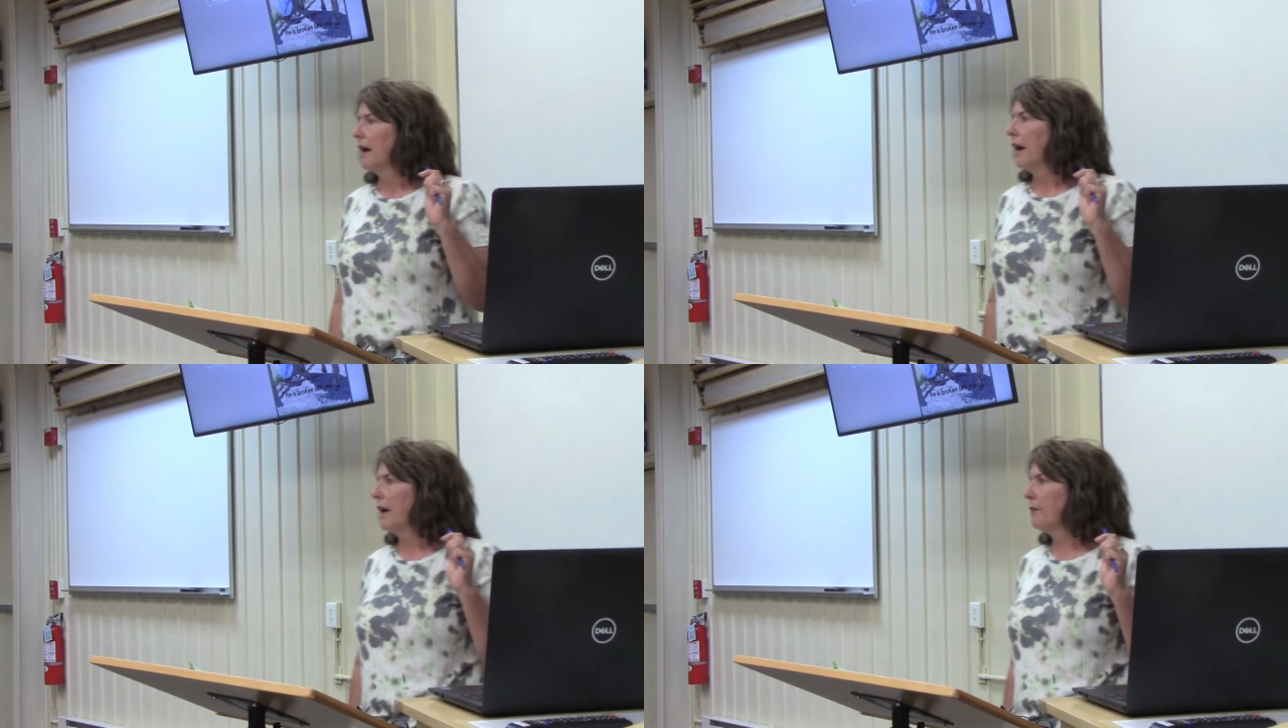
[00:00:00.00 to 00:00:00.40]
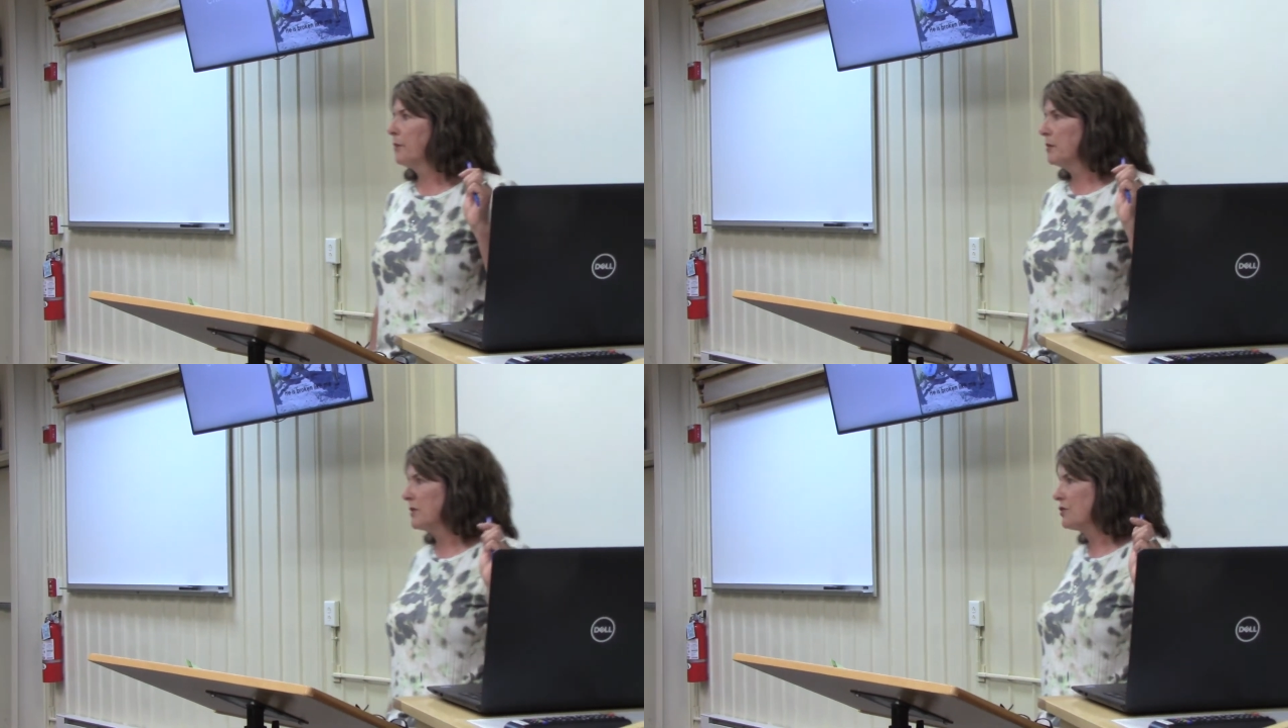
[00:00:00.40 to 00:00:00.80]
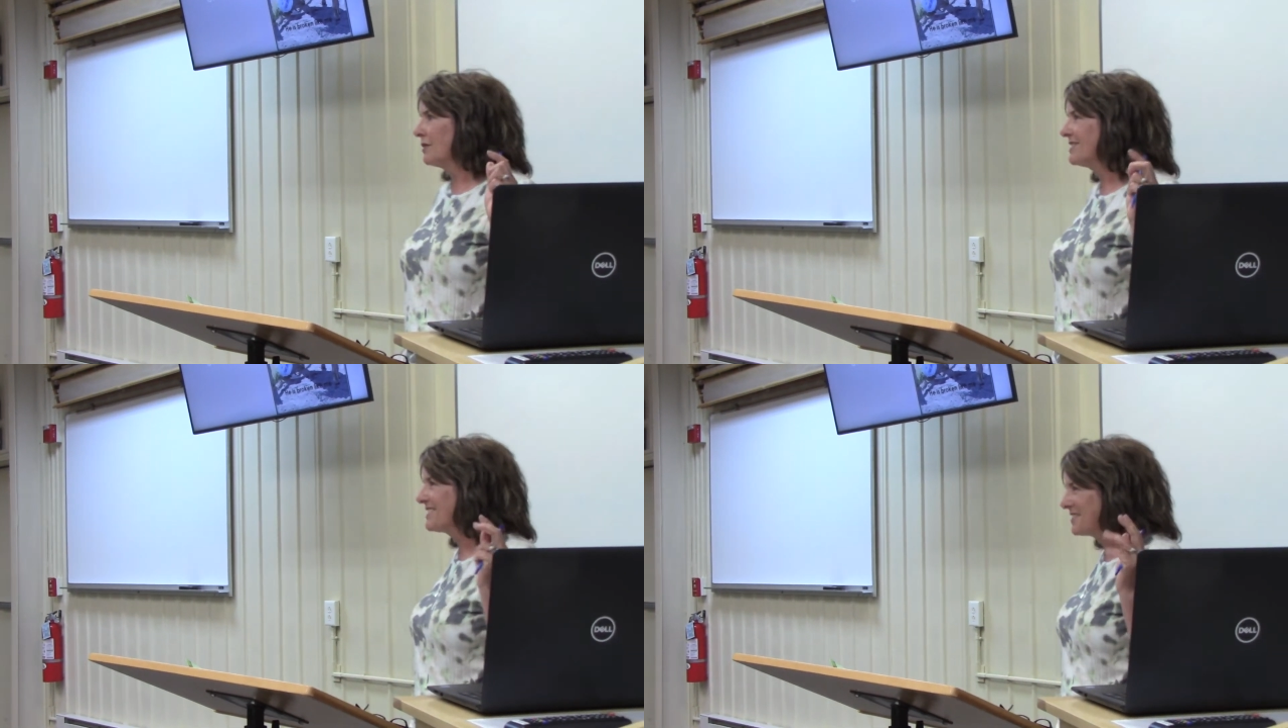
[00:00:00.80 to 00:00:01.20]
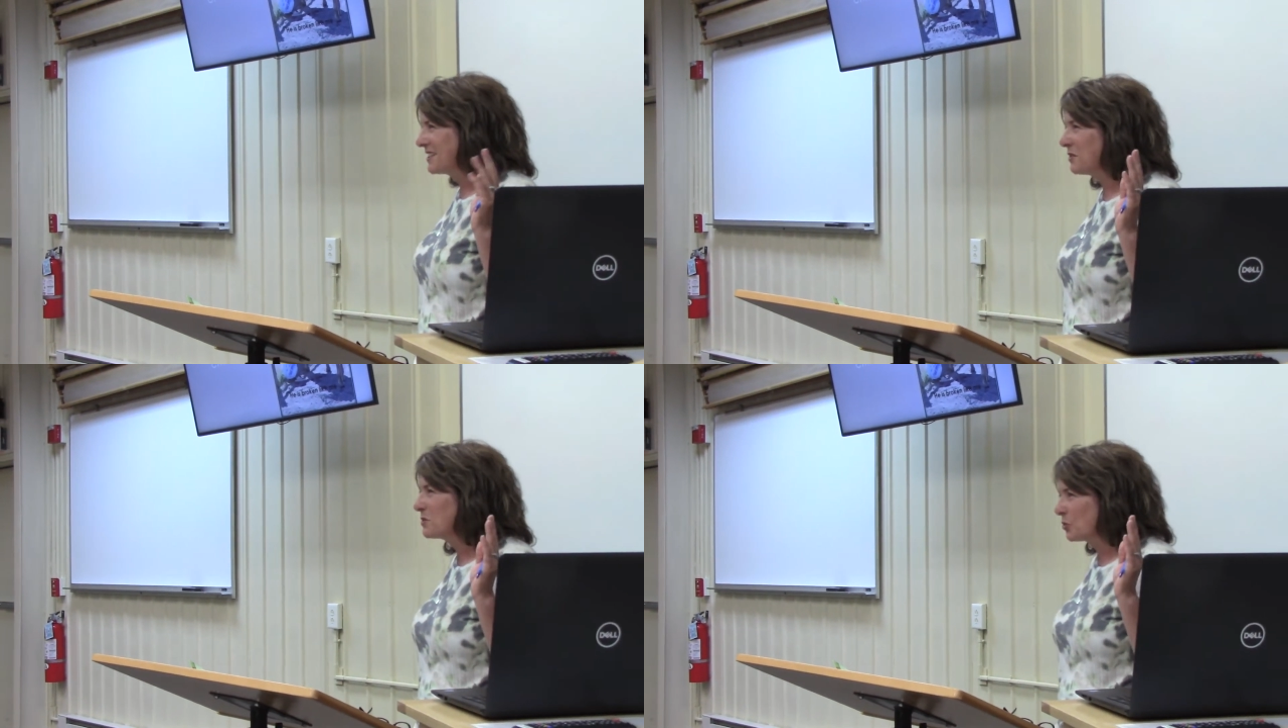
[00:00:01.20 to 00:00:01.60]
I have permission to
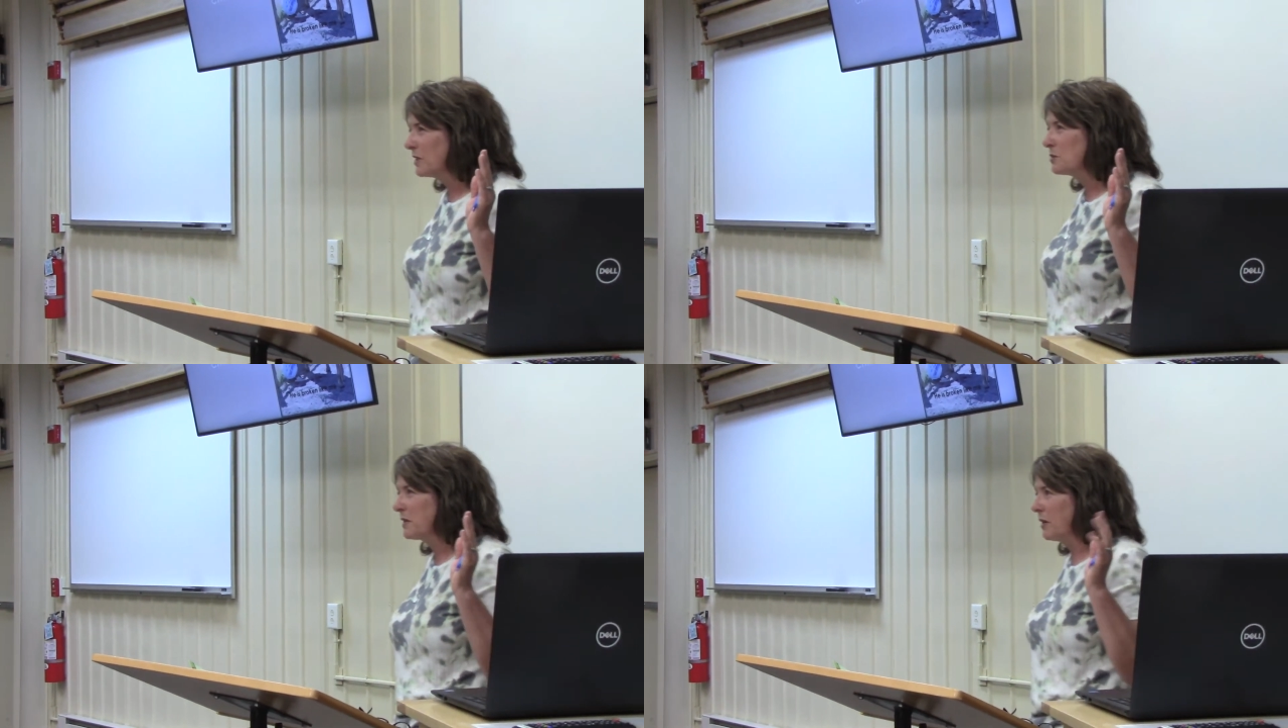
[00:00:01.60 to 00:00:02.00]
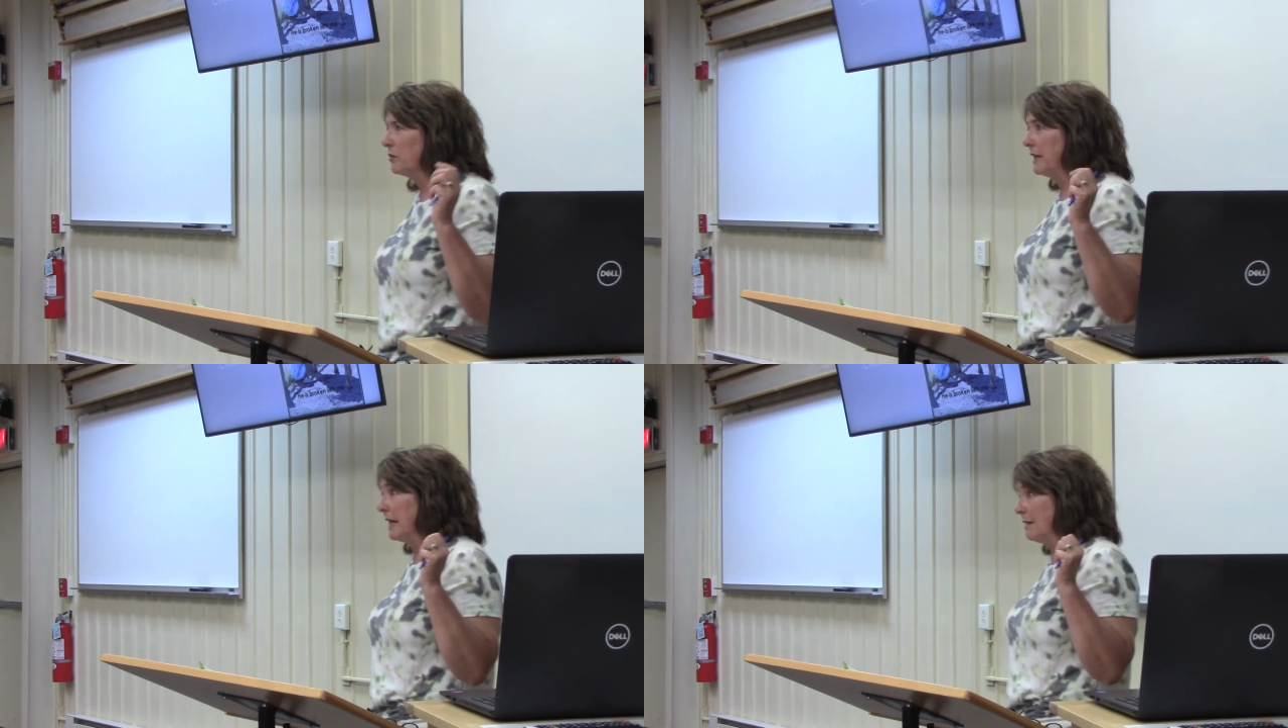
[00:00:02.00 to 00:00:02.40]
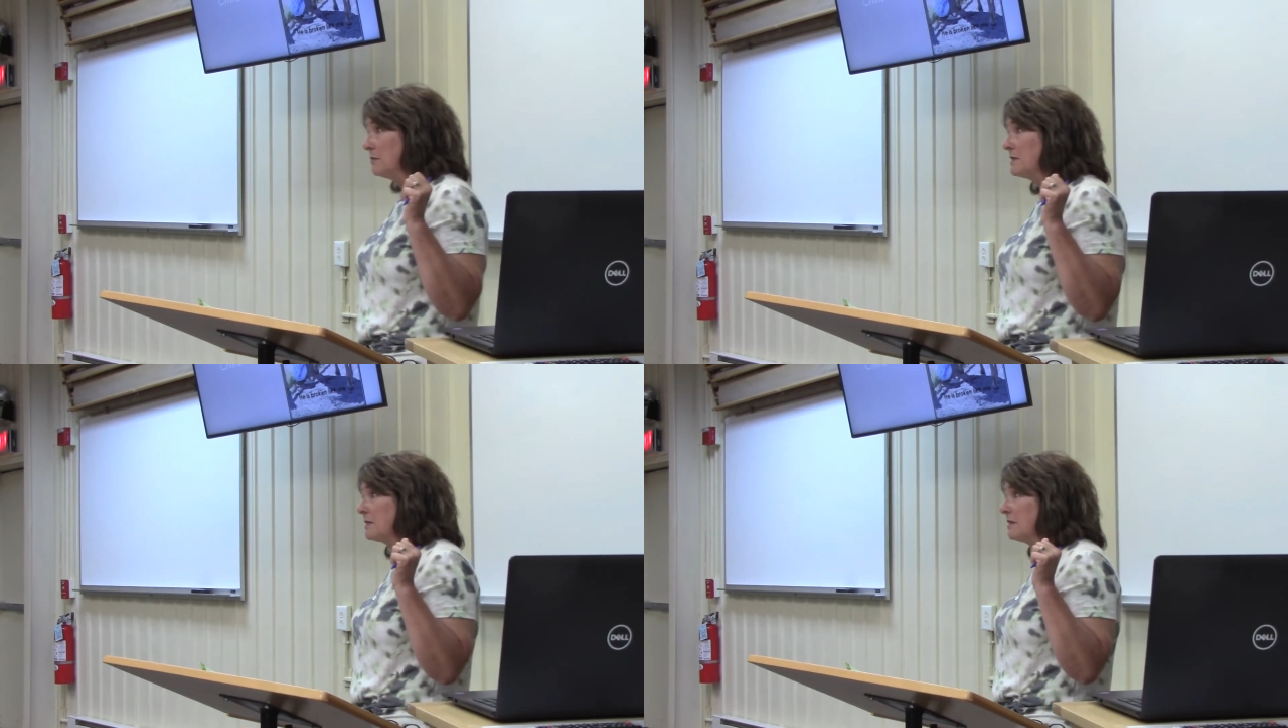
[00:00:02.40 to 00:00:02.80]
tell stories without names.